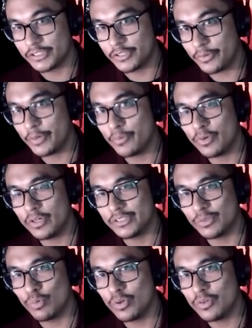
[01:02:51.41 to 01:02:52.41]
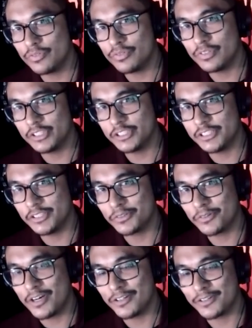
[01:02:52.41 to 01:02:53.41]
It's 3 words: Wolf Shield
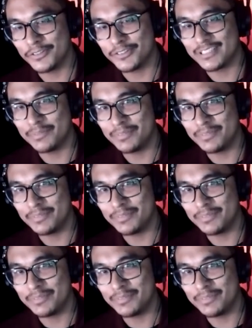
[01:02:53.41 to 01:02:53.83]
Chronicles.